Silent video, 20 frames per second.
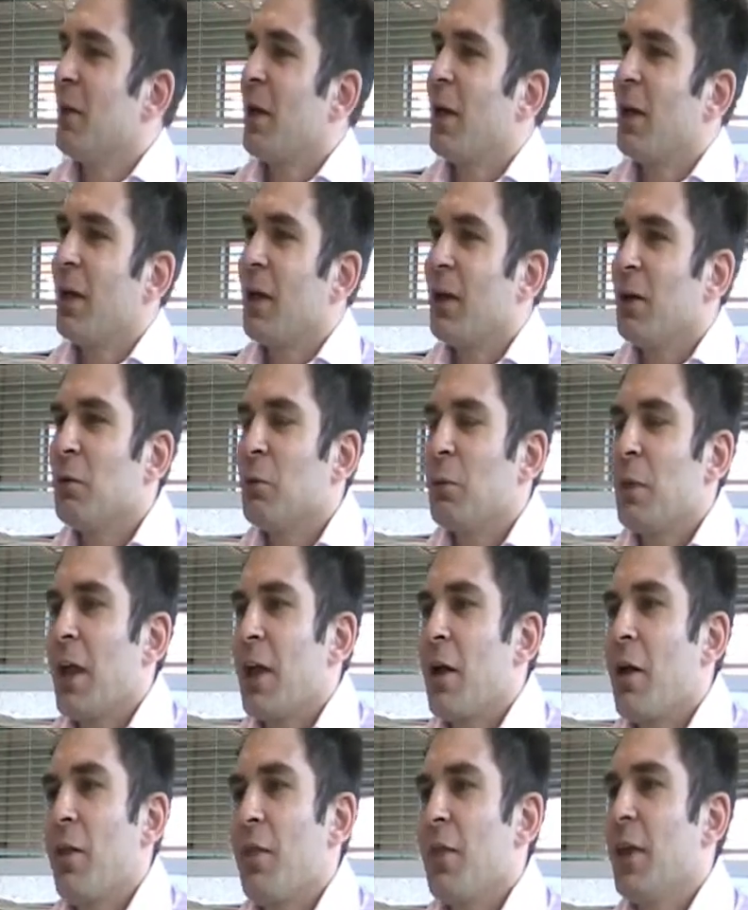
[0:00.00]
and all
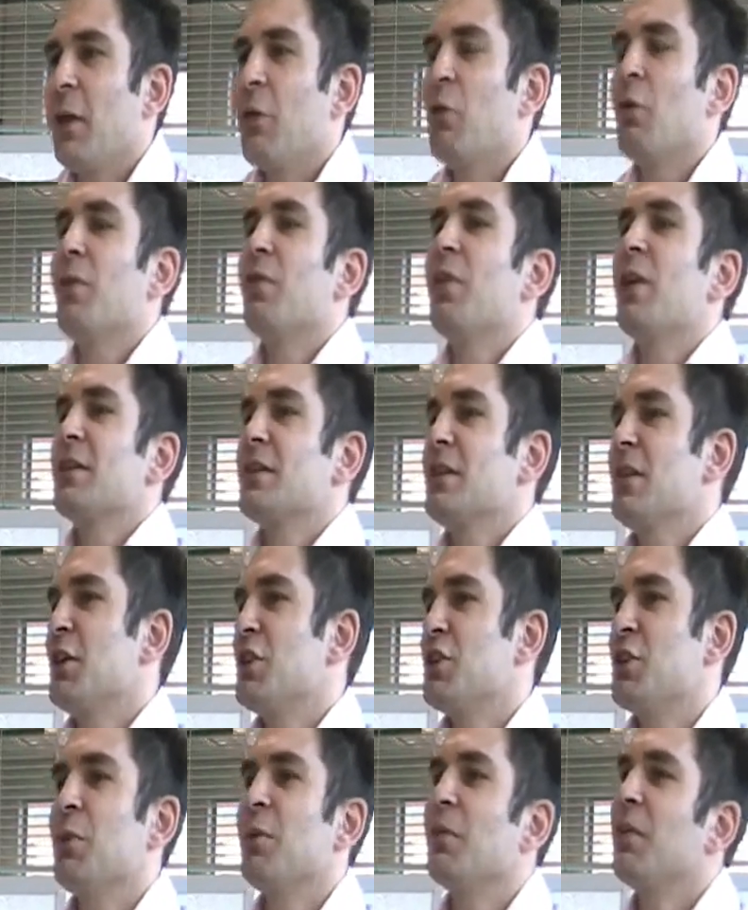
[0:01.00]
that kind of thing, or if there's an
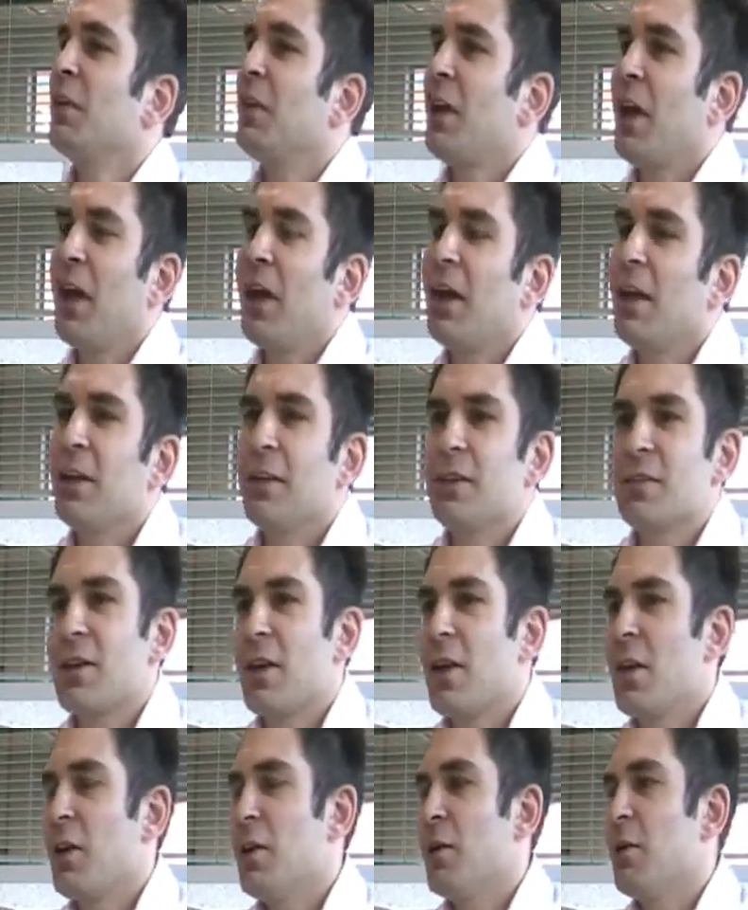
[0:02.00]
issue of the day,
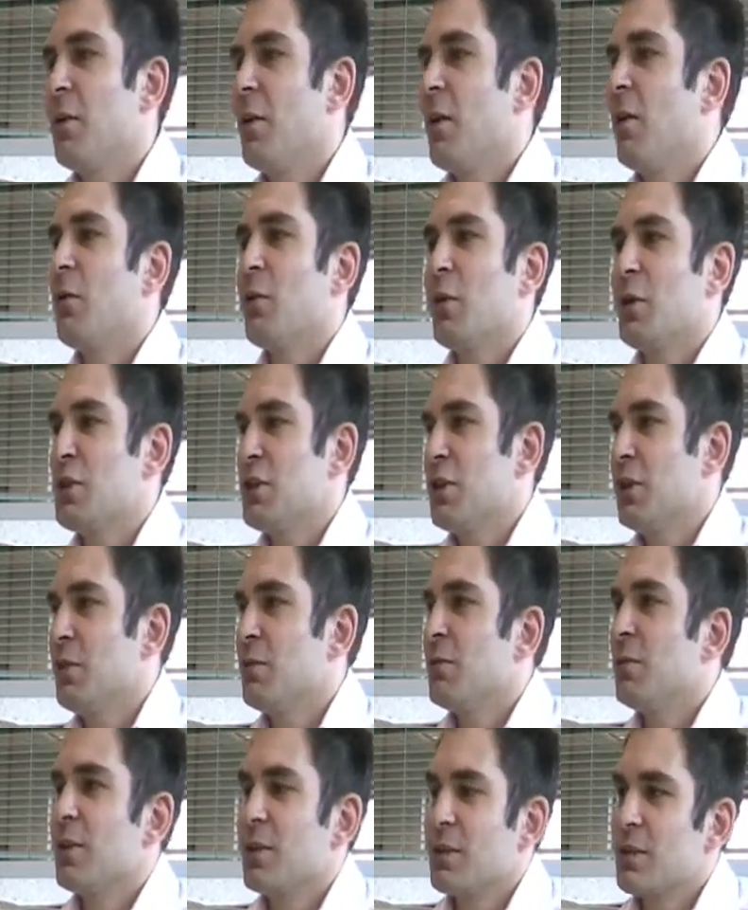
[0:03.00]
or
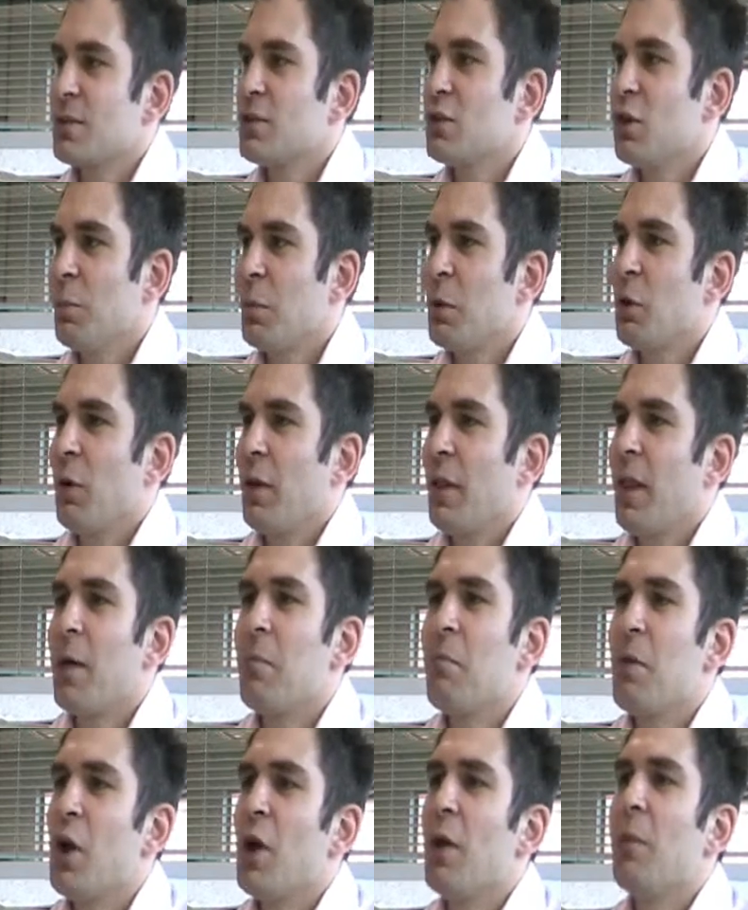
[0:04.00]
issue that's topical at
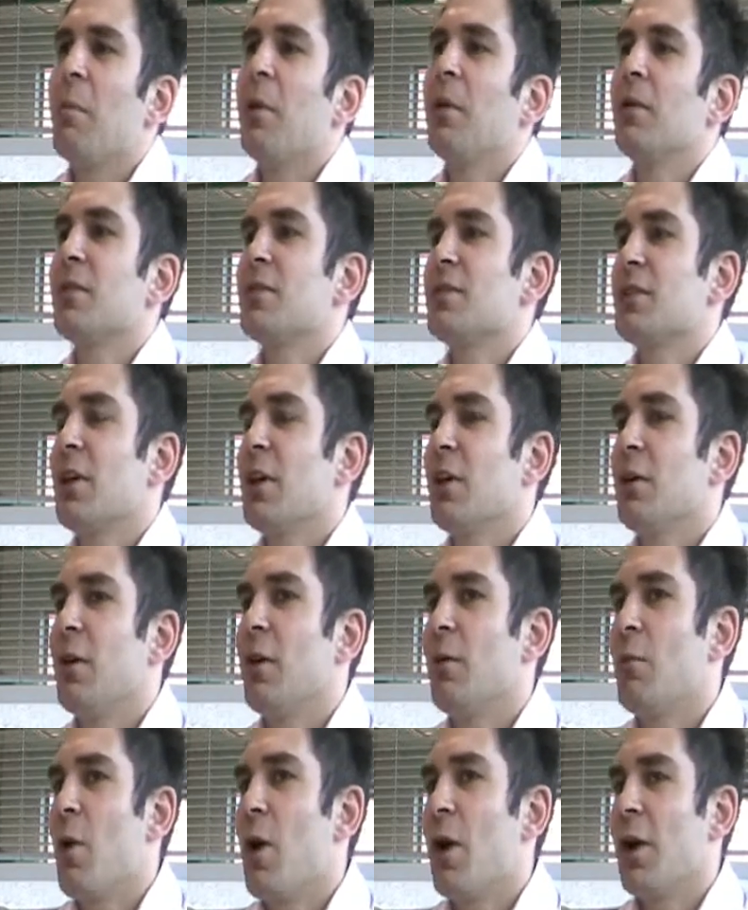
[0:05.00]
that moment. So
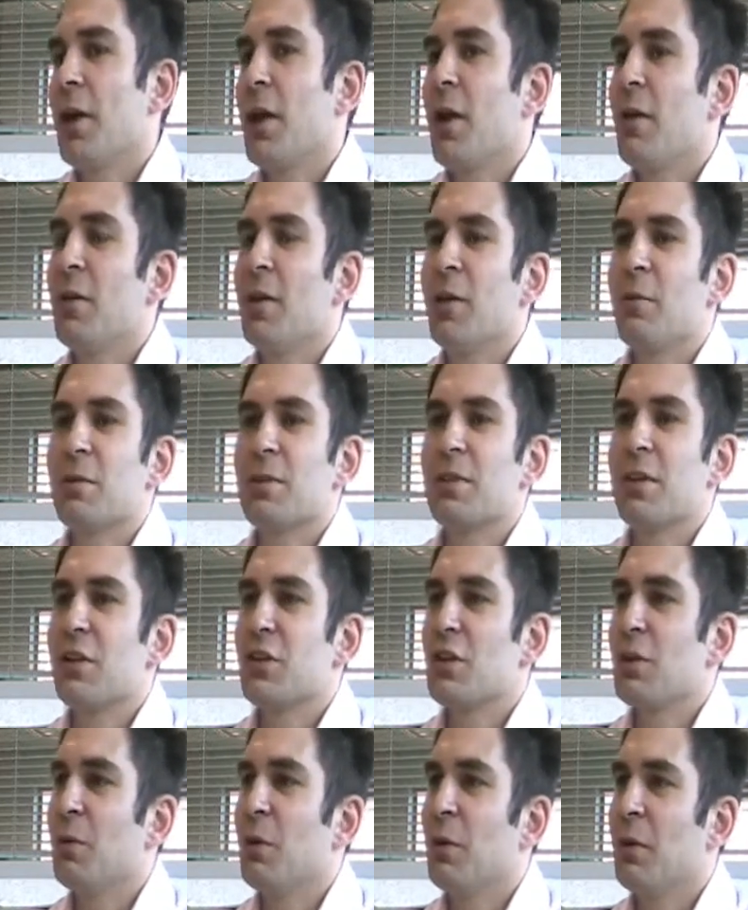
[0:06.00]
a while ago there was an
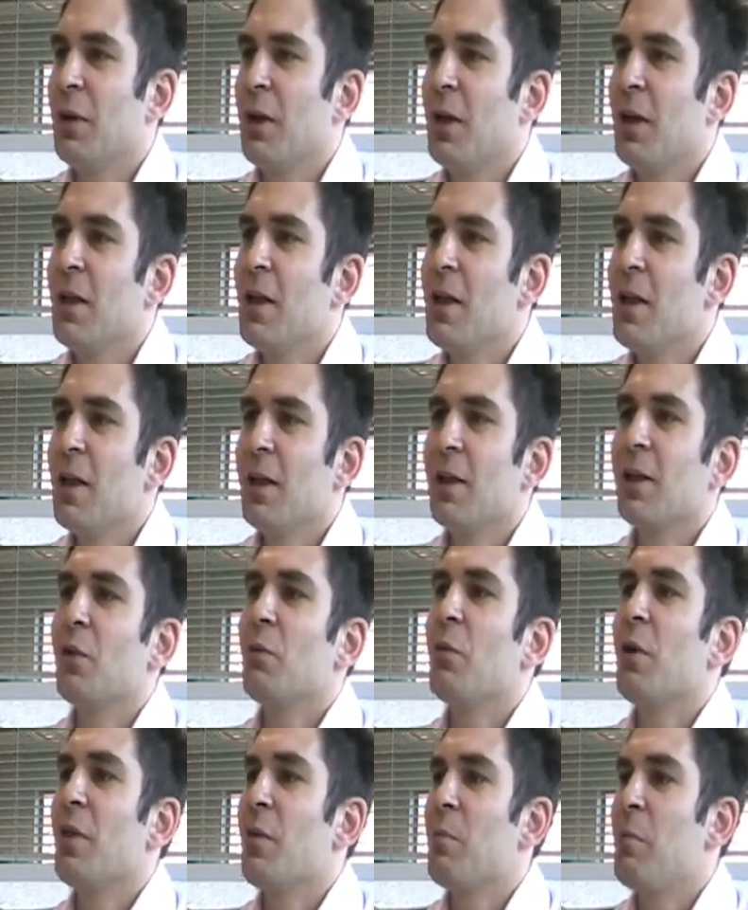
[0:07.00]
issue on
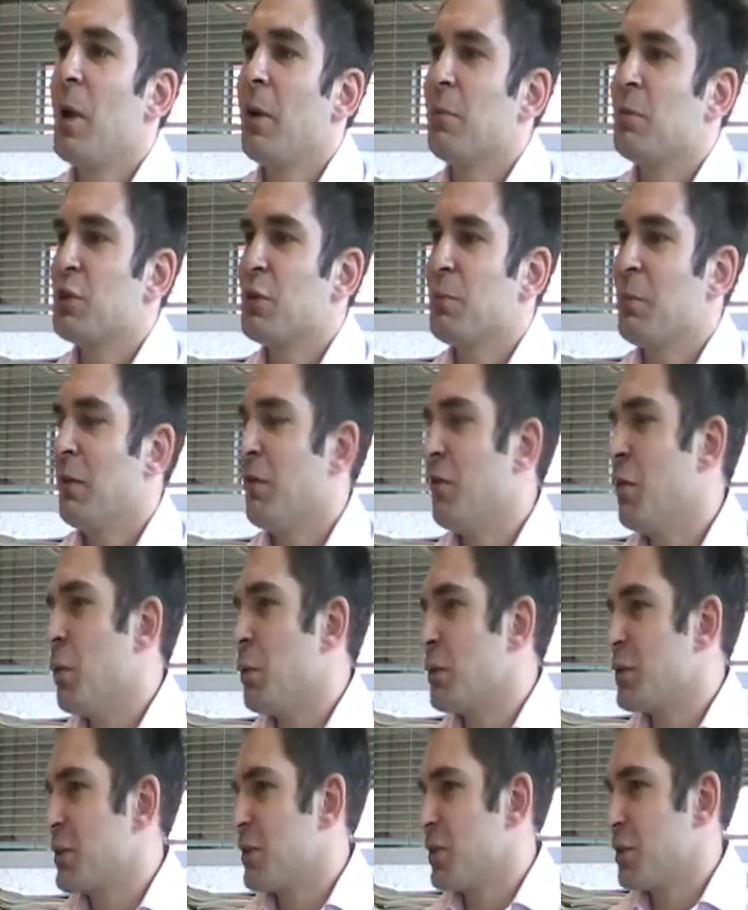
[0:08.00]
whether pubs should be
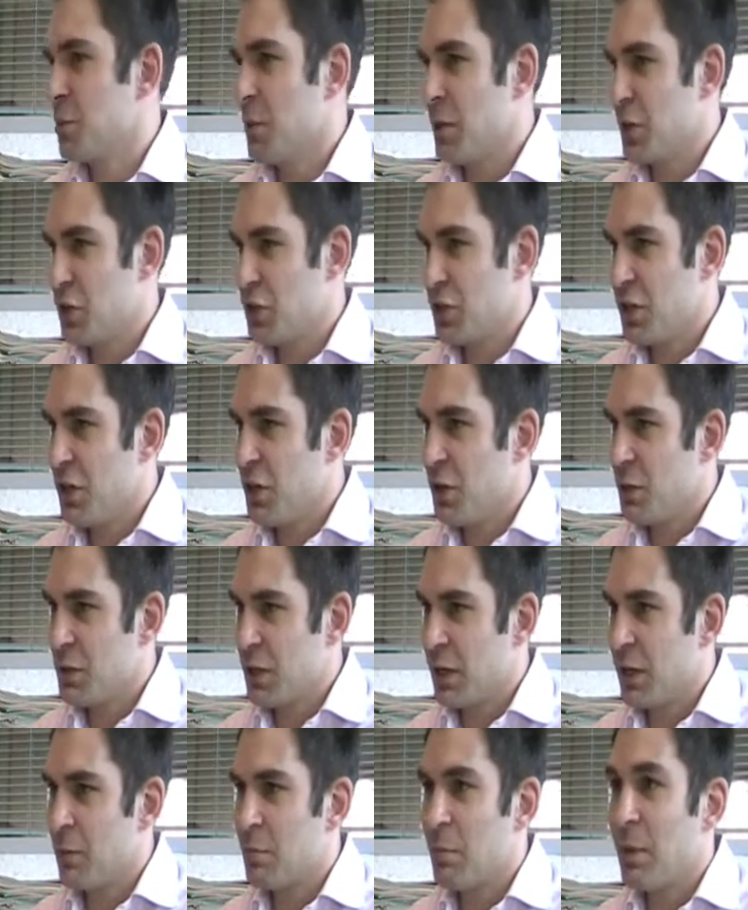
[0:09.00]
forced to switch to
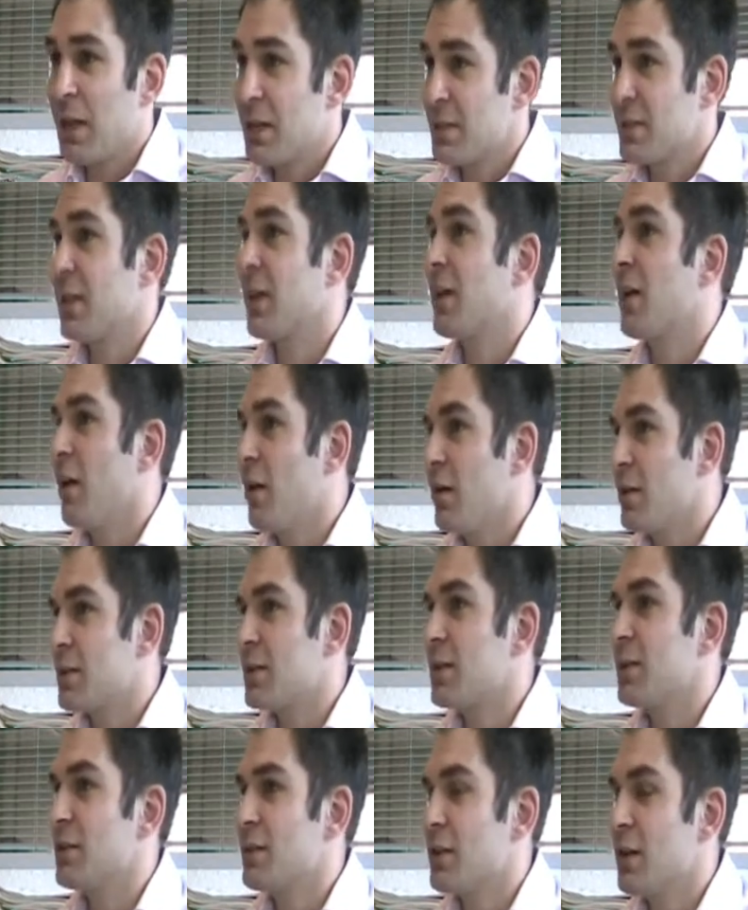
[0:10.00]
using plastic
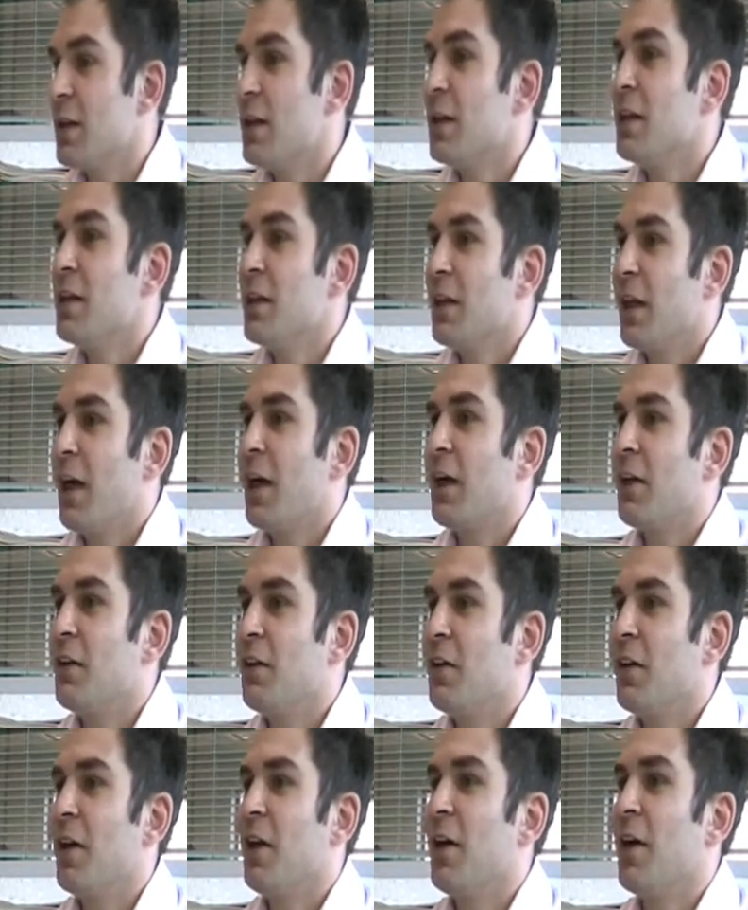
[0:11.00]
glasses,
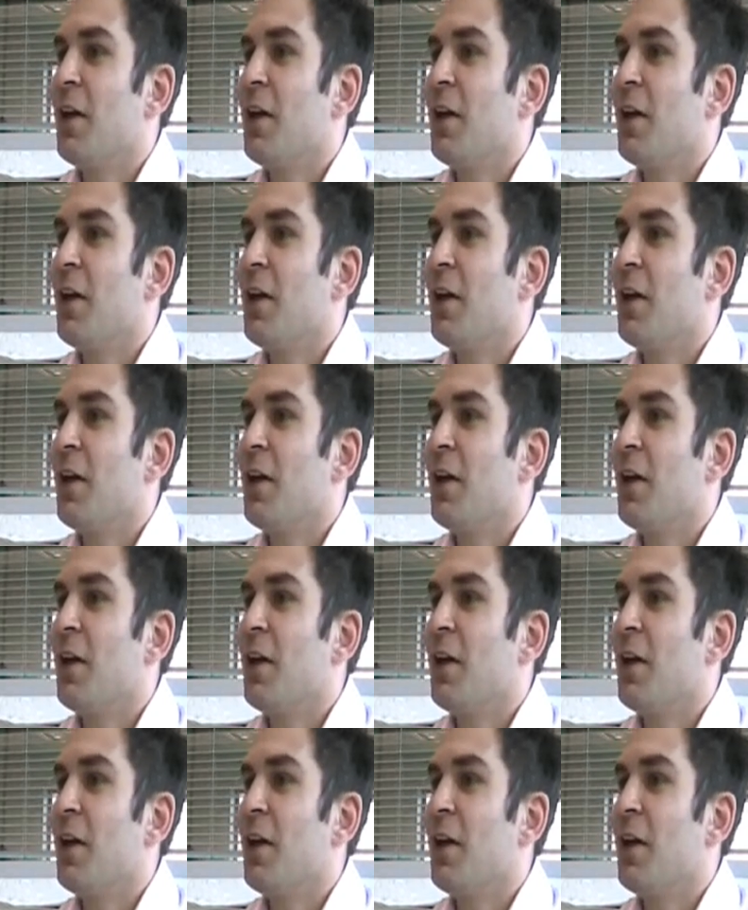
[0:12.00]
and